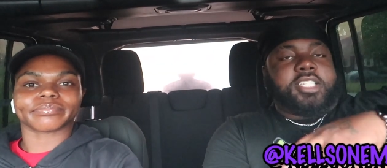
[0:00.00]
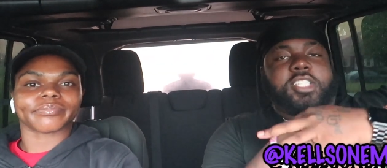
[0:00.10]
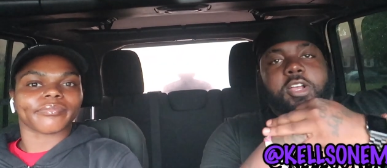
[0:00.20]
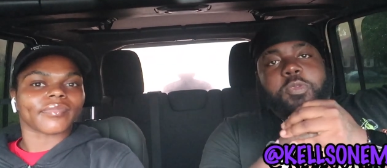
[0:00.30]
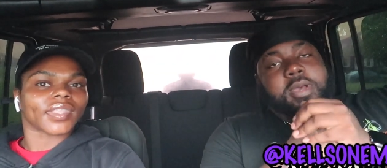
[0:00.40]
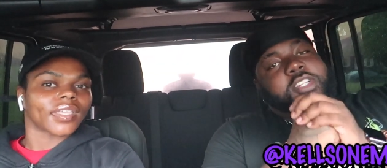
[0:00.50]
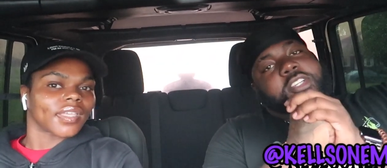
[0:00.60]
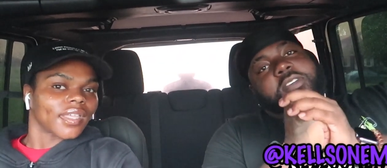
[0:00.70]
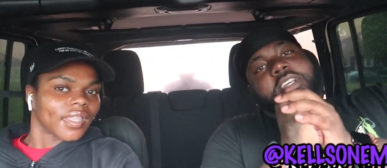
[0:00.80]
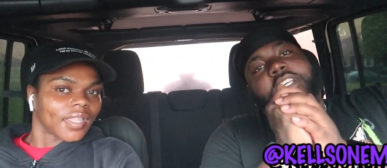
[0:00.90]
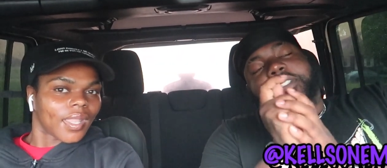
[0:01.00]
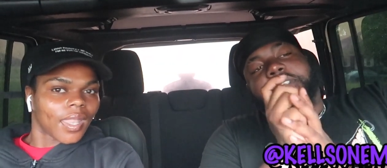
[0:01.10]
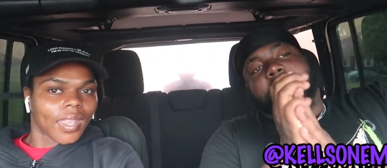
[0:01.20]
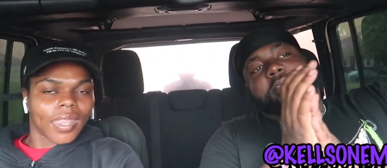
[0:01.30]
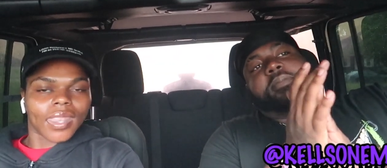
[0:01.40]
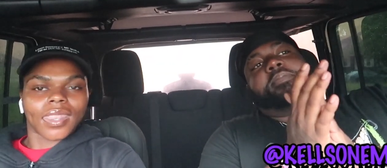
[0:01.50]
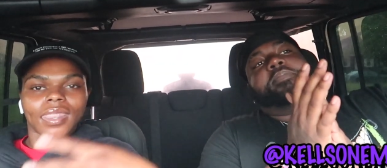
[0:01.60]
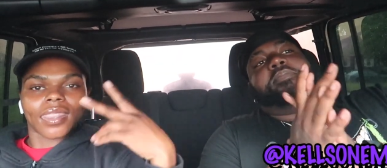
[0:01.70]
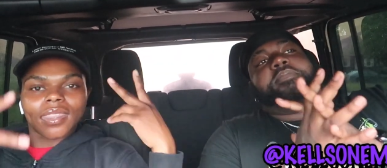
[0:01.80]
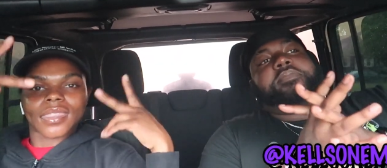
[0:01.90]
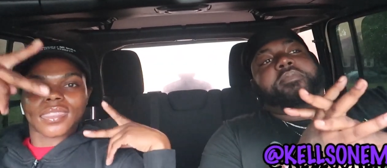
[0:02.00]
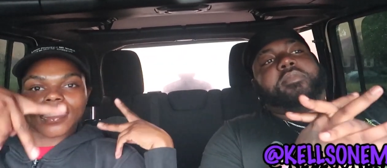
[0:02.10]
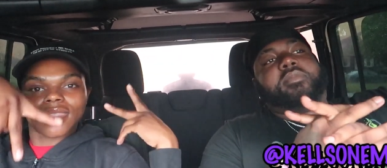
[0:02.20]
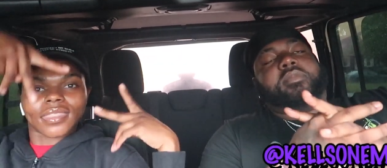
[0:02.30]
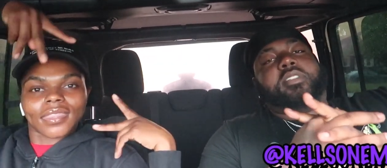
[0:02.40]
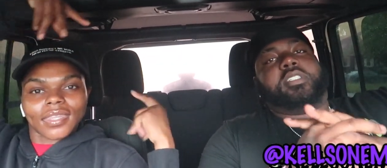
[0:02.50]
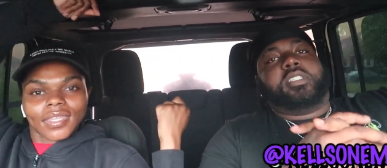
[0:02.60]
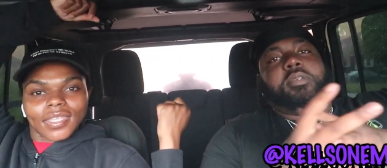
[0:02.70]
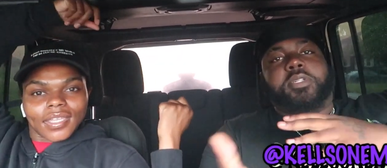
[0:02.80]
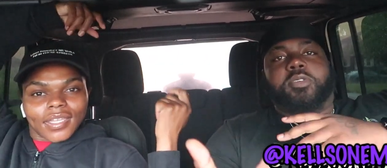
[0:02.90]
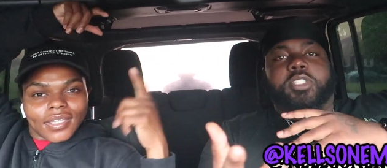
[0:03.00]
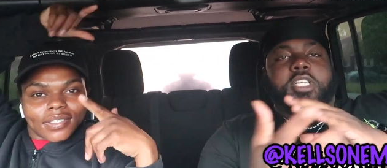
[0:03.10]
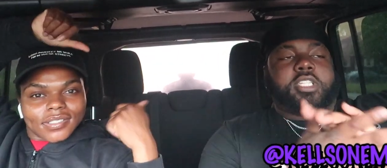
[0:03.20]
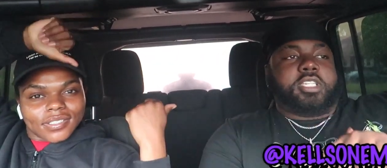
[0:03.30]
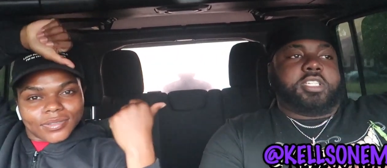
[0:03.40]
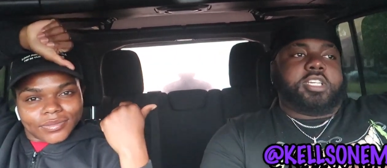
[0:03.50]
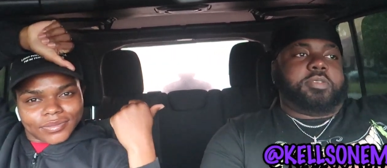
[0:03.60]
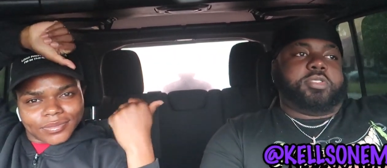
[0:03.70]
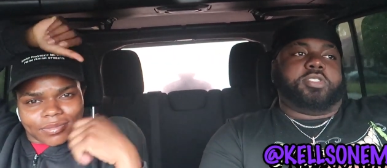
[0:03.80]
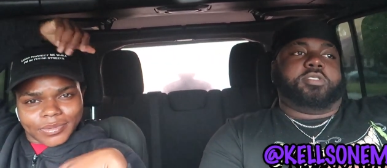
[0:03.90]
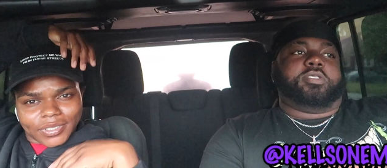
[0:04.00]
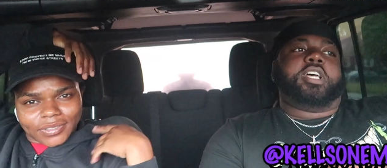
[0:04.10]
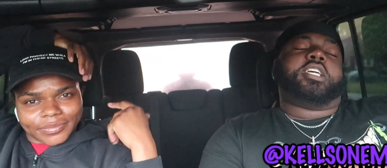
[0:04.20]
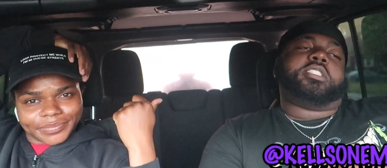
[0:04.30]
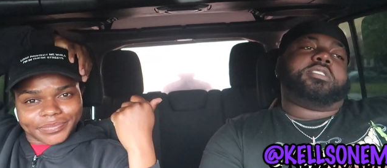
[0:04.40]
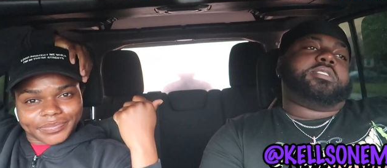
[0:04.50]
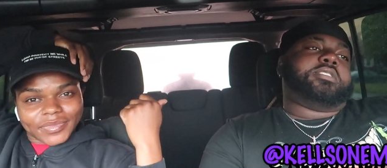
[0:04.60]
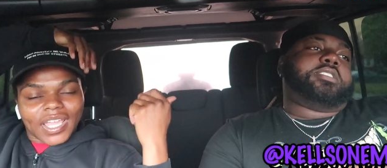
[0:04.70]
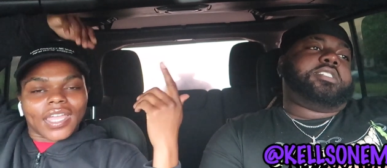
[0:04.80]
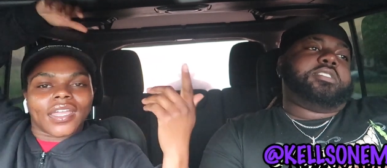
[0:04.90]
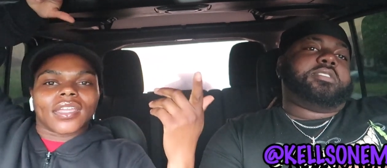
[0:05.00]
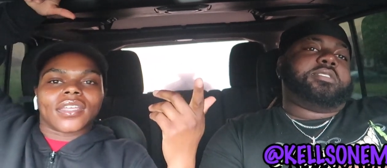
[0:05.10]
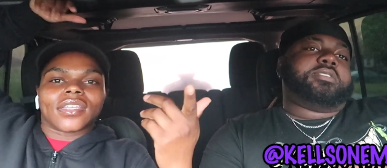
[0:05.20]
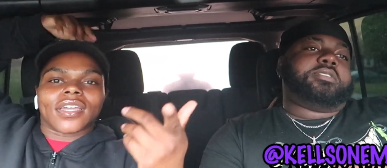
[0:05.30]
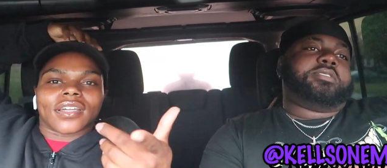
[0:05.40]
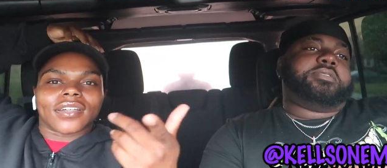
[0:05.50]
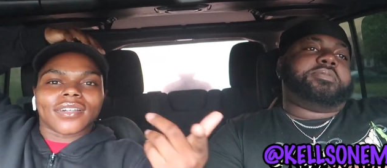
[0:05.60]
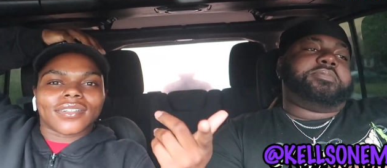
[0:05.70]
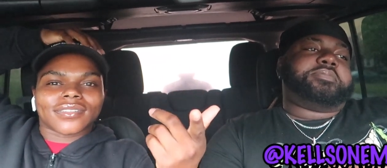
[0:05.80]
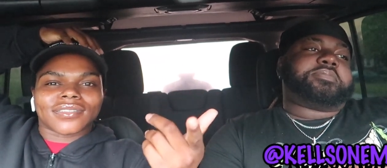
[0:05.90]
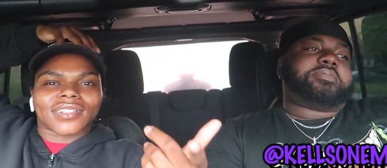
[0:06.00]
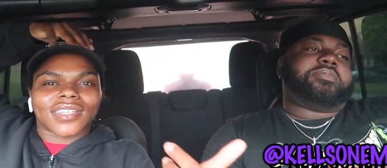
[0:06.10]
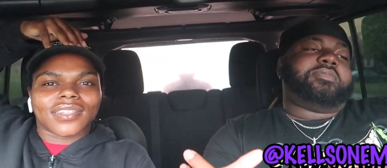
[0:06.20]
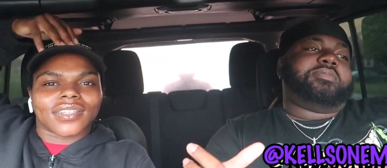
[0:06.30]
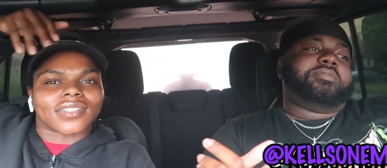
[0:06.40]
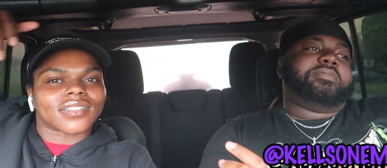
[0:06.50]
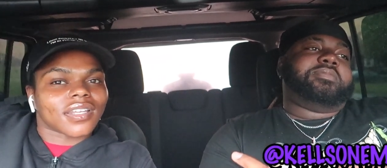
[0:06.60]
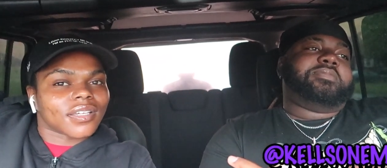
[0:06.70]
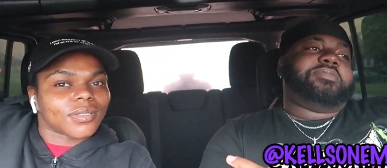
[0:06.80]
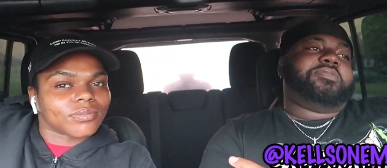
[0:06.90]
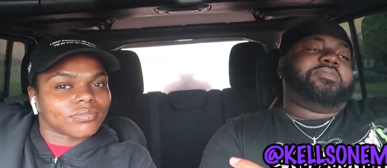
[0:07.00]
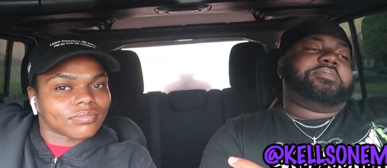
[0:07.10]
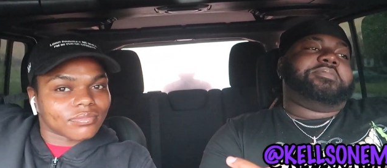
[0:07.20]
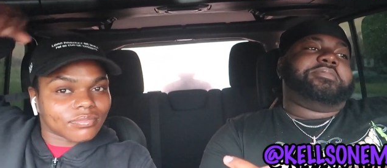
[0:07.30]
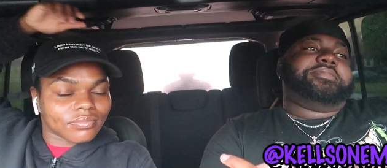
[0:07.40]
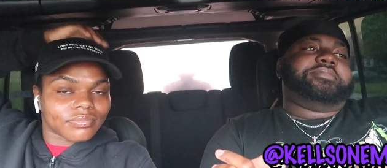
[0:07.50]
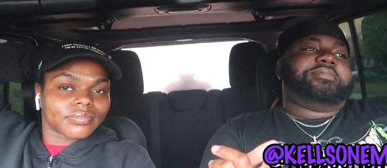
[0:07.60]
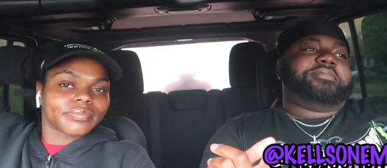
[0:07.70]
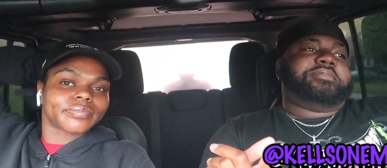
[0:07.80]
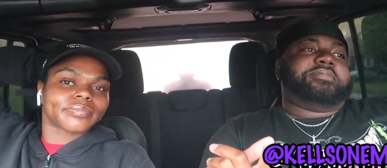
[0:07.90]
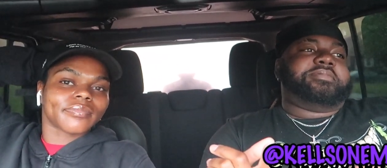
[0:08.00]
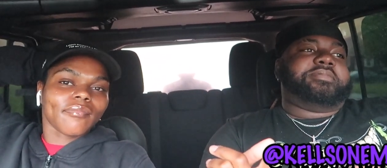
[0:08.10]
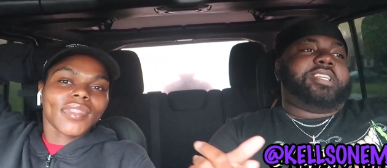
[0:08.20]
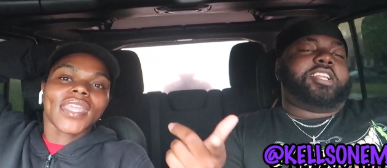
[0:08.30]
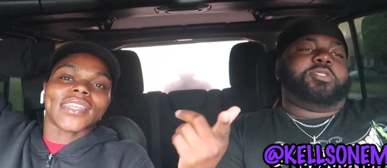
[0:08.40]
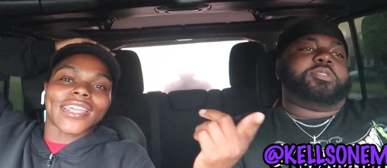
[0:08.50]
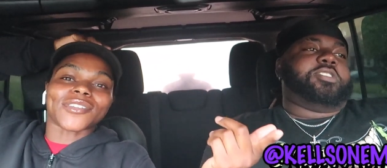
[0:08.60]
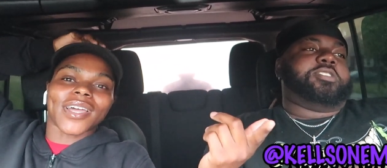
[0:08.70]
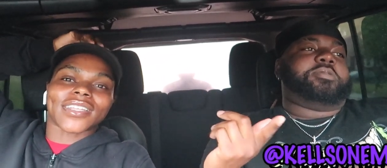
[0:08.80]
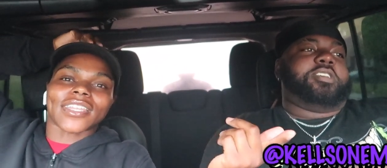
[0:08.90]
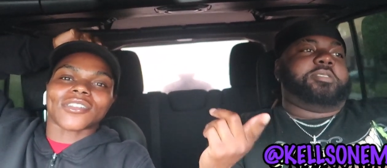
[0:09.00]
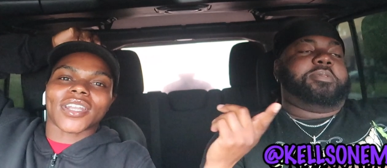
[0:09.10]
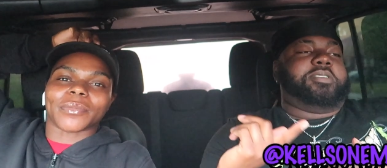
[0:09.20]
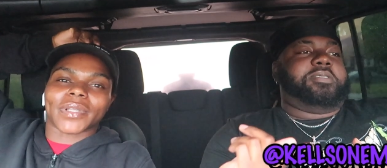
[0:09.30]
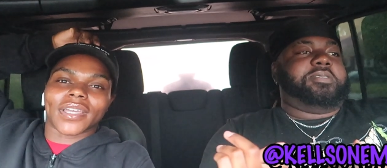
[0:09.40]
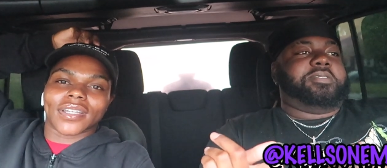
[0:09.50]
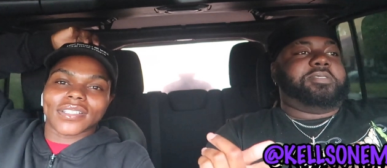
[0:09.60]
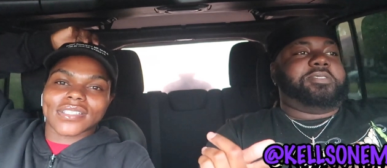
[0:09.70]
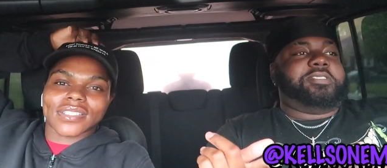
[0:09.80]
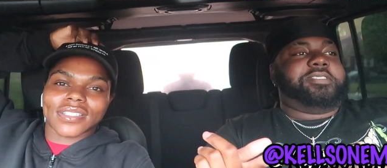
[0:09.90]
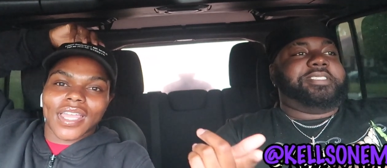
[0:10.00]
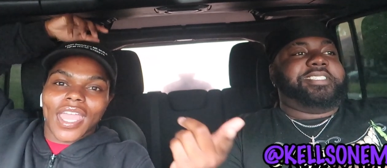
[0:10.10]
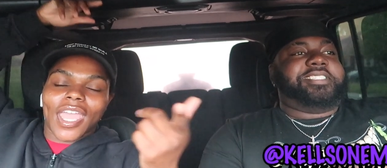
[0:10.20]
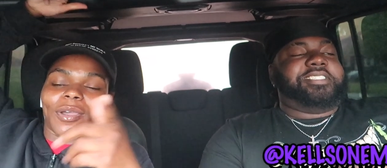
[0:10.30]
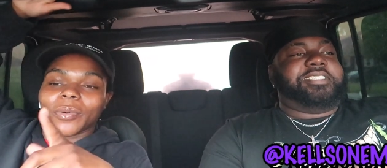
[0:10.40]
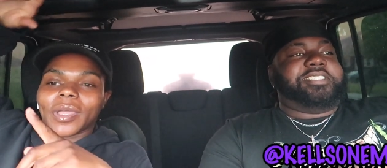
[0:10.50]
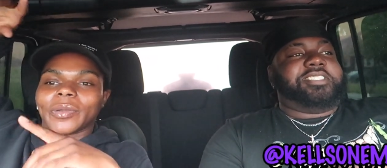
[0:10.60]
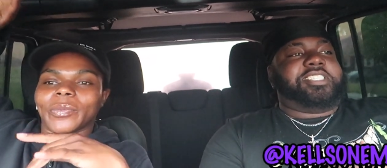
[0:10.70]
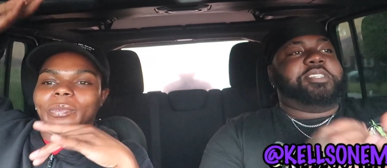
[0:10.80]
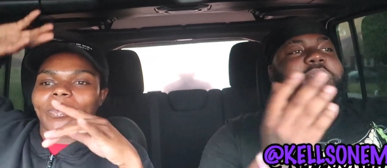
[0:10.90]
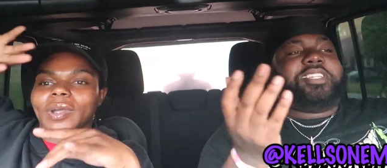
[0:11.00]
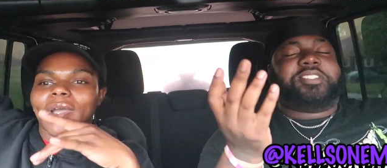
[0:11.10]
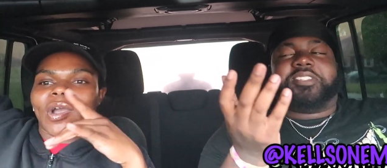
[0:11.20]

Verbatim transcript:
Speaker 1: right, y'all, we about to go ahead and um. Let me know what y'all think in the comments though. Like.
Speaker 2: Yeah, cook, clean, and shut up.
Speaker 1: Yeah, all know they try, they trying to
Speaker 2: play us. And, and she made the